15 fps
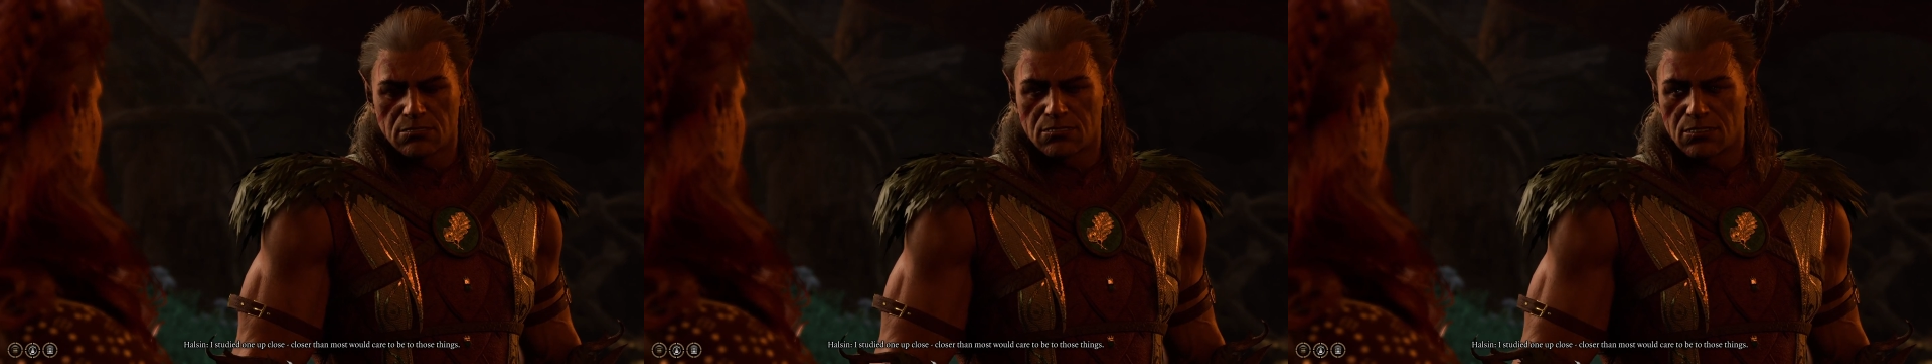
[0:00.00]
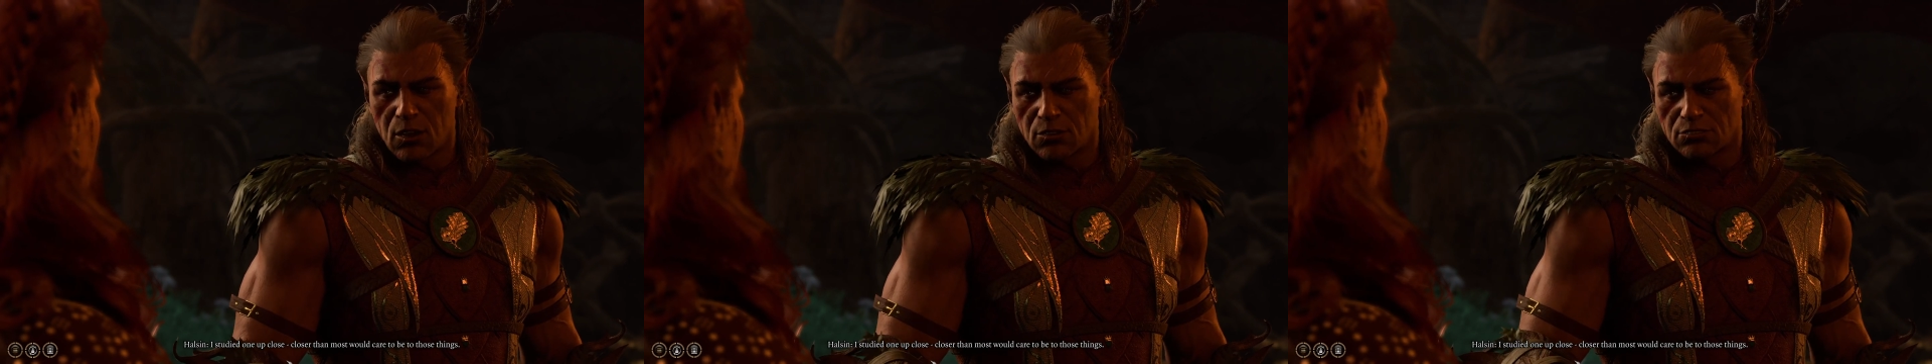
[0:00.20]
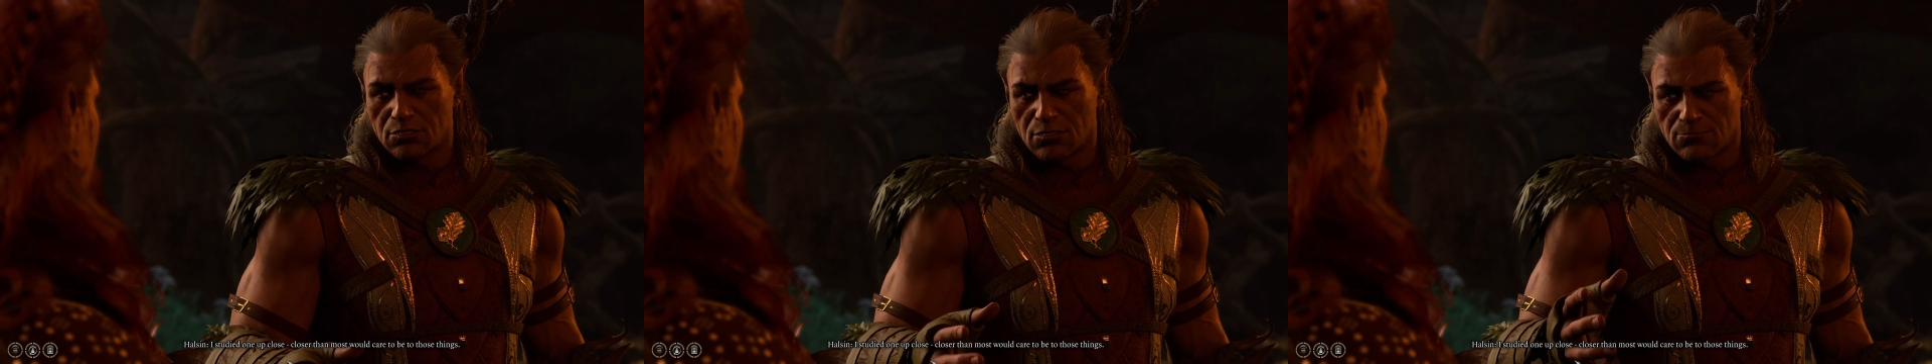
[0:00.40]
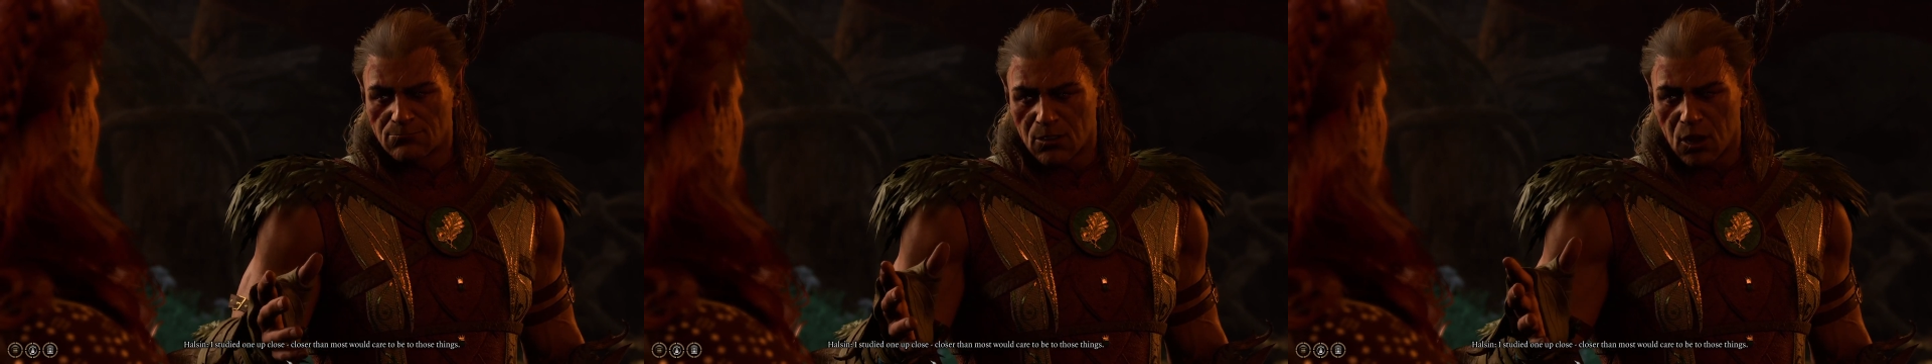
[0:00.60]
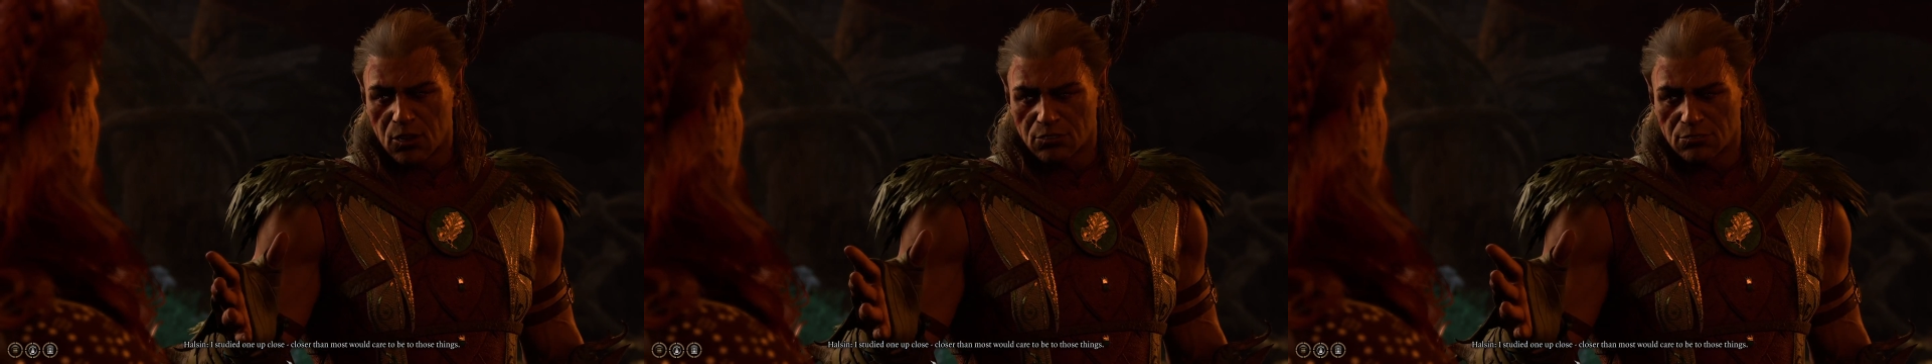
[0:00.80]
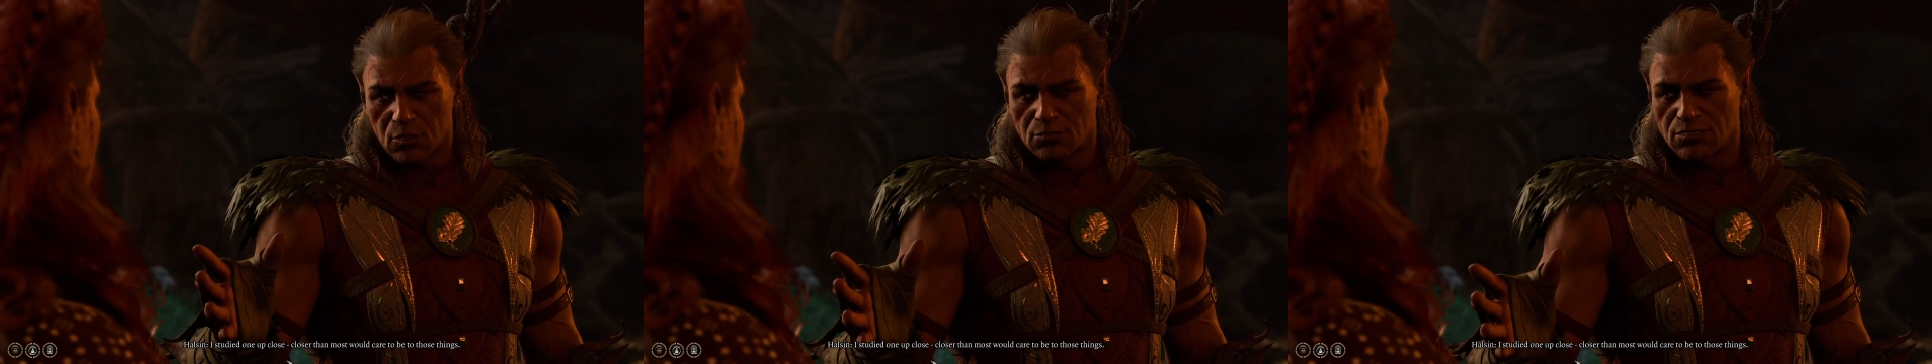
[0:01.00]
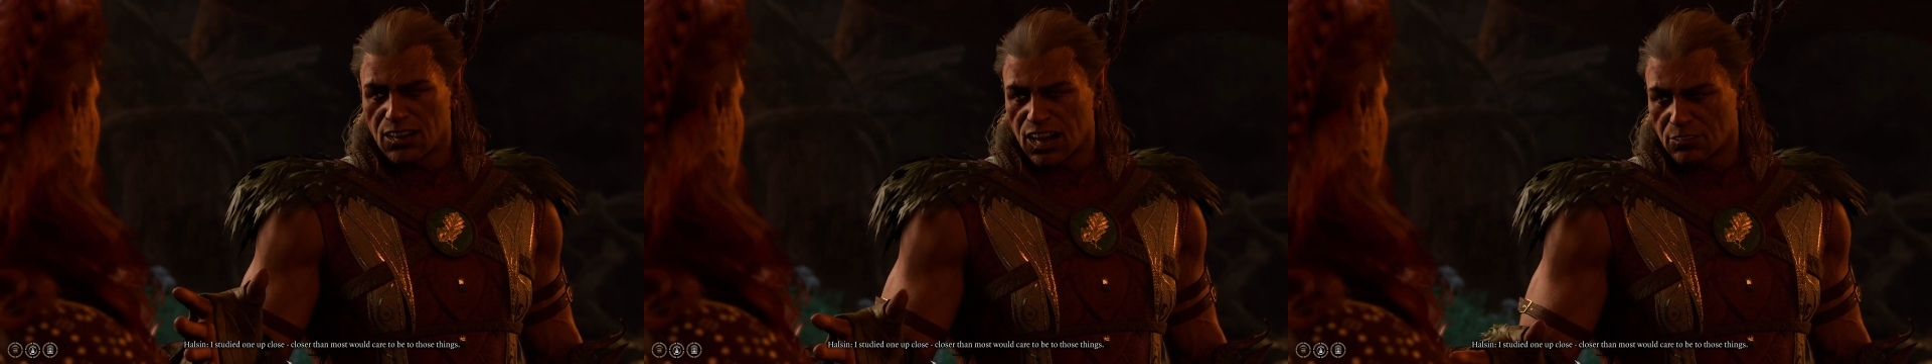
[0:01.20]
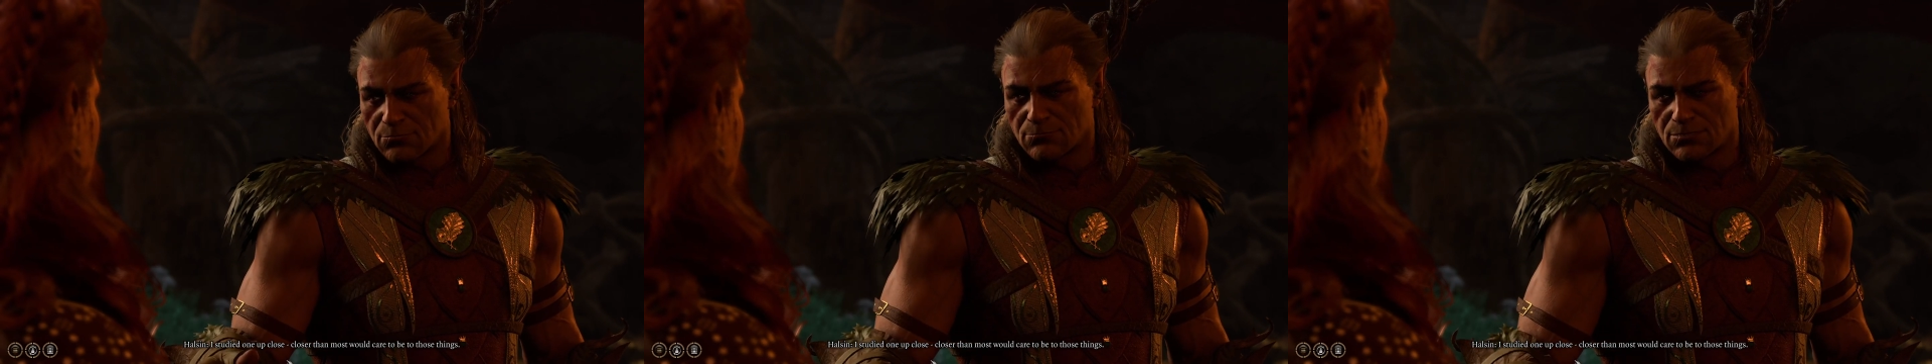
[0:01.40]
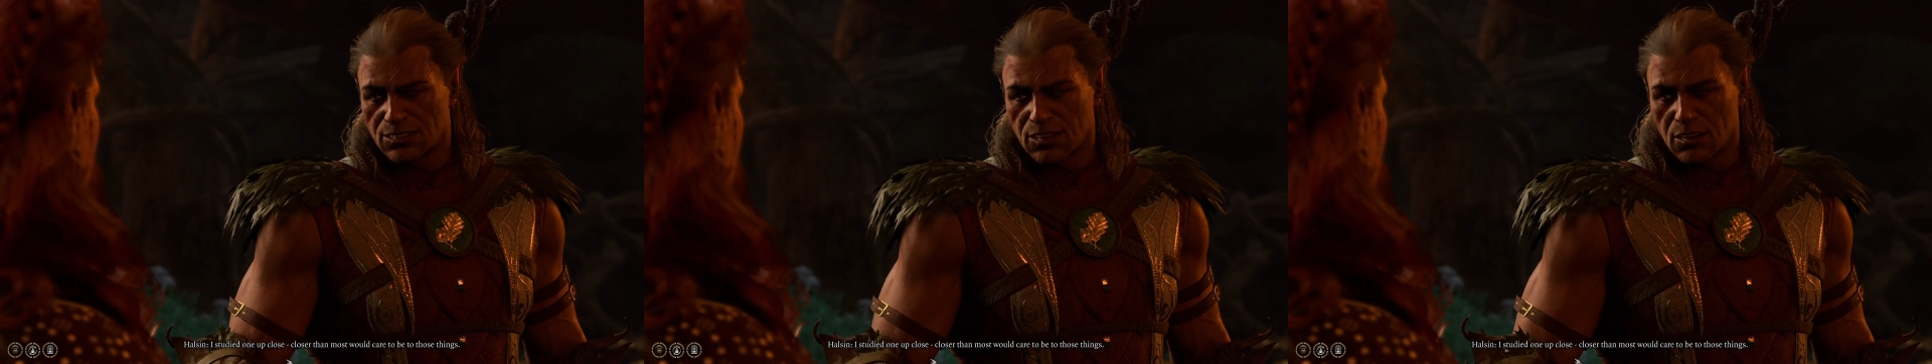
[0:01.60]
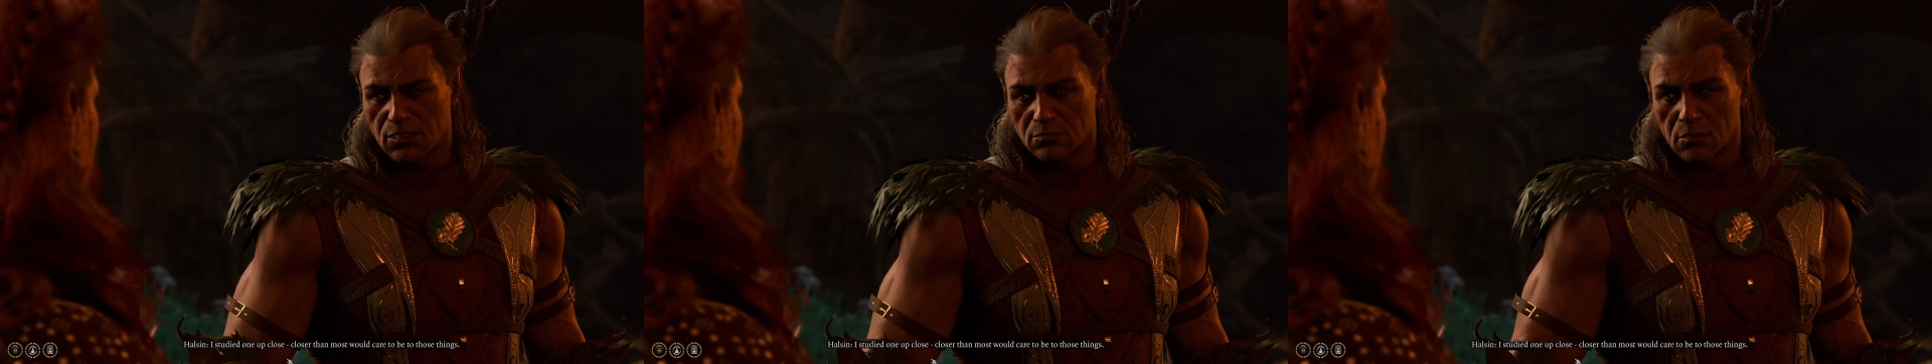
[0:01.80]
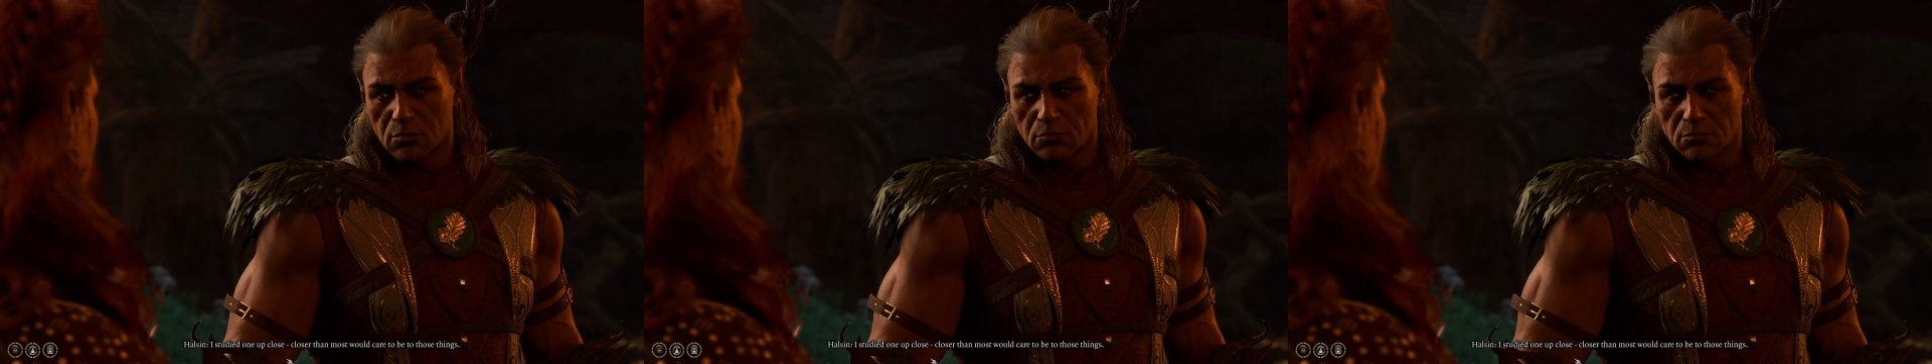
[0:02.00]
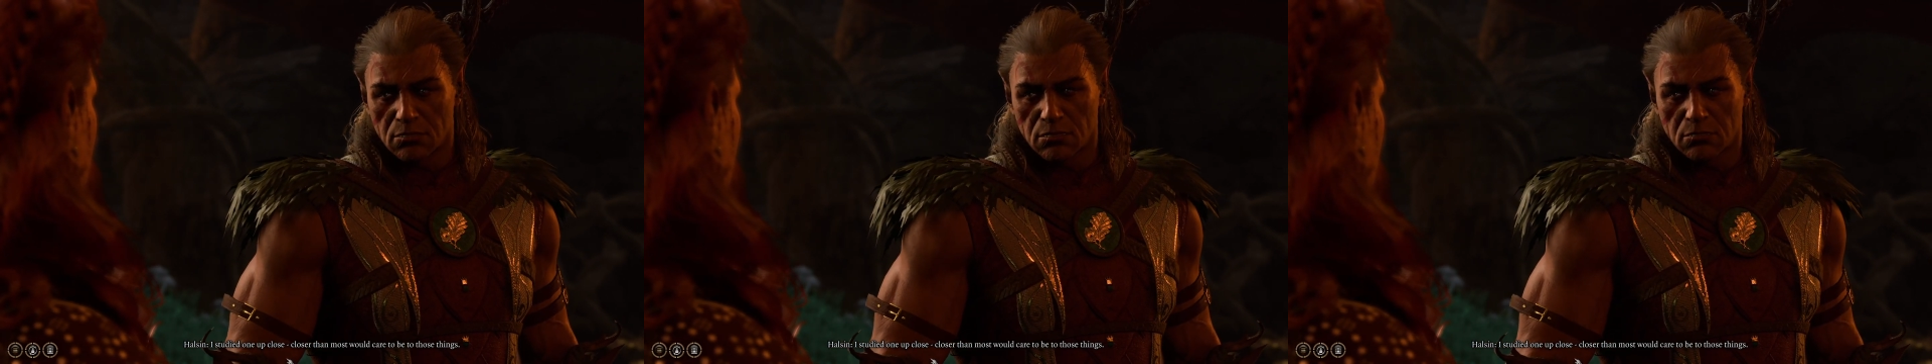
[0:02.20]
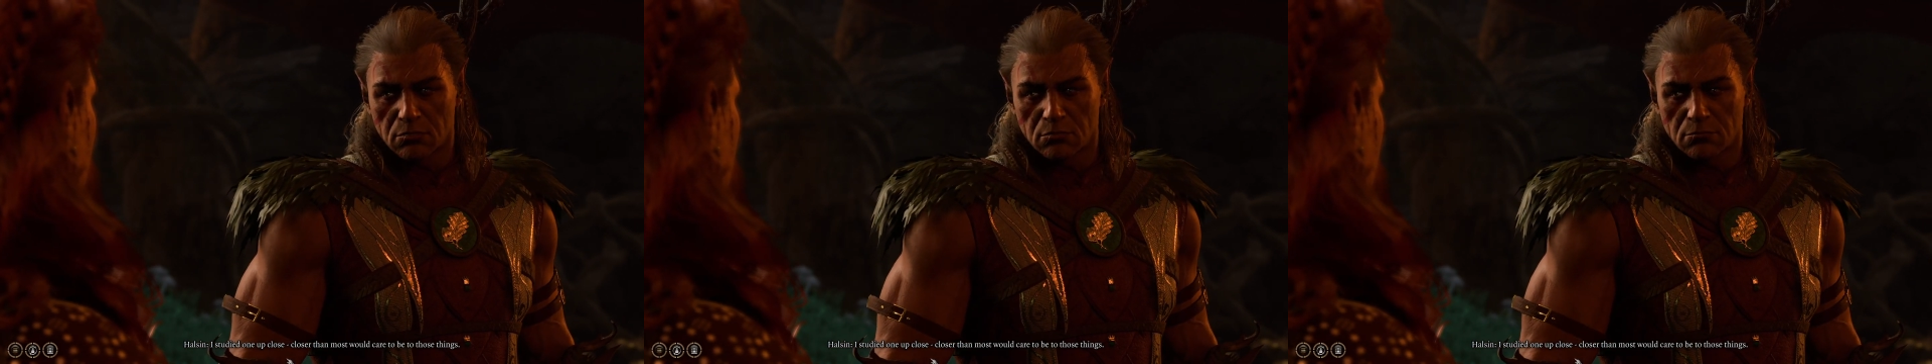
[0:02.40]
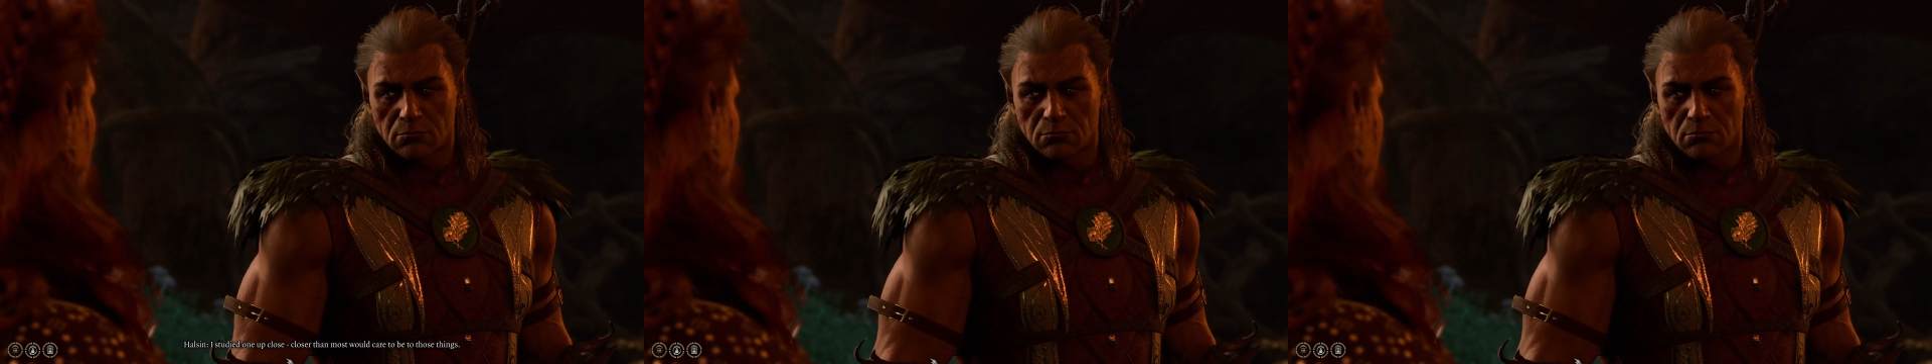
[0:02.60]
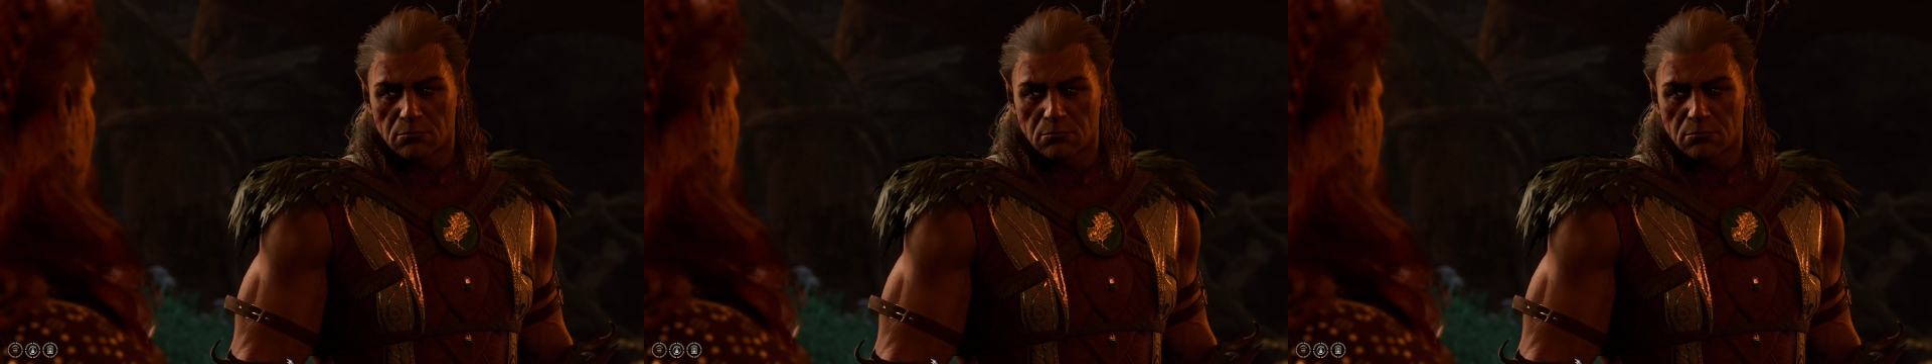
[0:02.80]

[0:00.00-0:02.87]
Closer than most would care to be to those things.